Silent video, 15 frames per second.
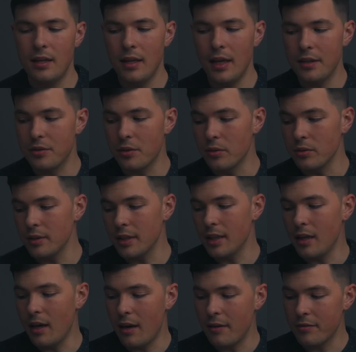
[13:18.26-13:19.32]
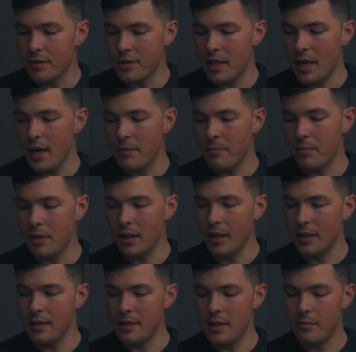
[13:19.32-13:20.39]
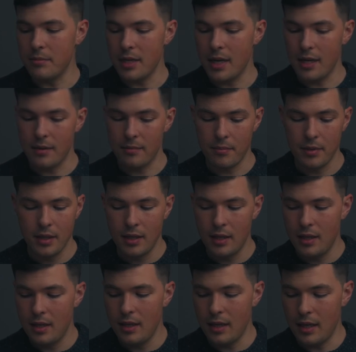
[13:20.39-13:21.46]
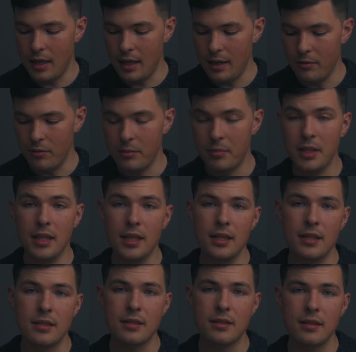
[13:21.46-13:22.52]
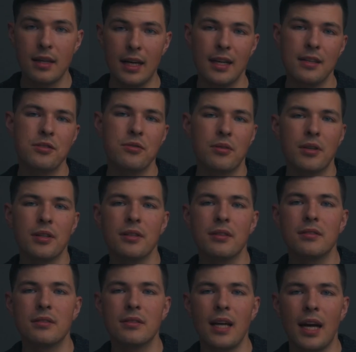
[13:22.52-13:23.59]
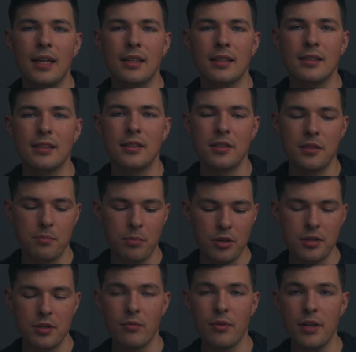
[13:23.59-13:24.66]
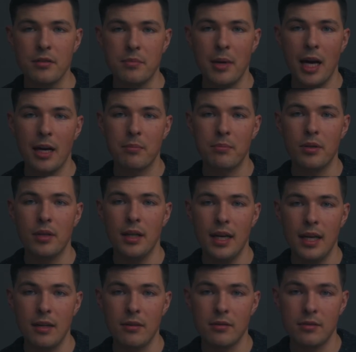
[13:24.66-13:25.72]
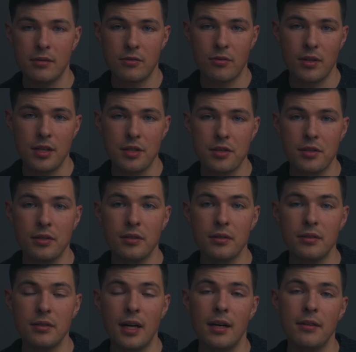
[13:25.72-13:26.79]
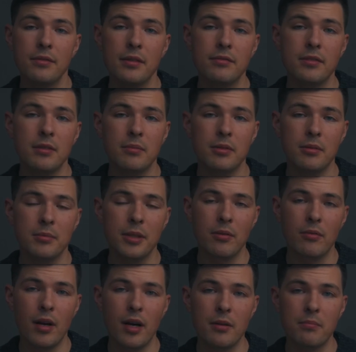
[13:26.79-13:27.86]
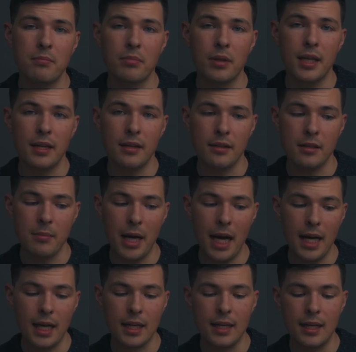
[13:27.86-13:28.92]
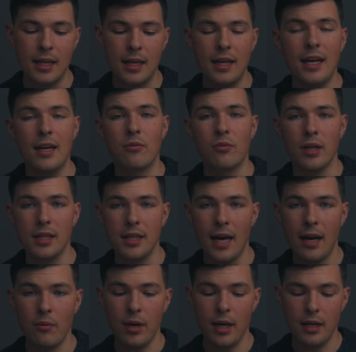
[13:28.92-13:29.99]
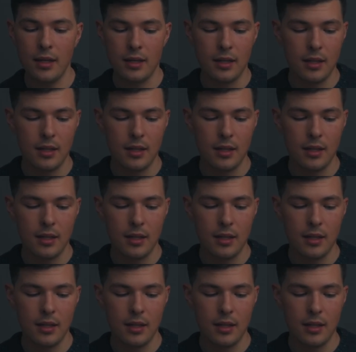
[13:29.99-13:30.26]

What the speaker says: It's cool that it offers that, but at the same time, it would be nice. I guess you could technically just push the rails back, put a traditional 15mm rod plate on the back and run it that way.